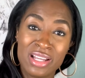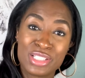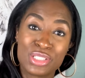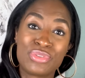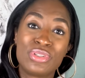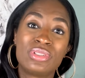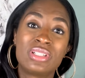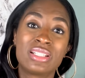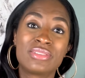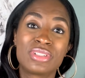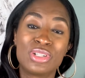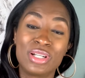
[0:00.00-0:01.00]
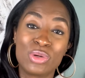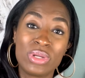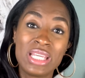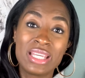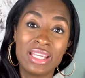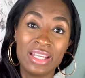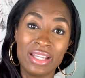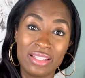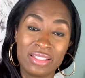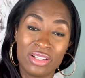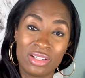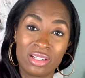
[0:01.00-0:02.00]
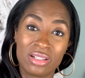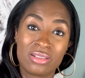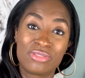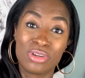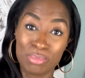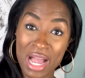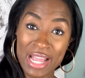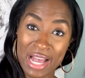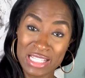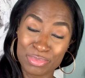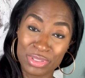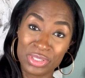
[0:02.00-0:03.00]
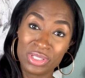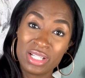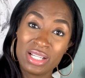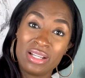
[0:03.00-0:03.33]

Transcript: So if you deliver on a weekend, you're, for my hospital,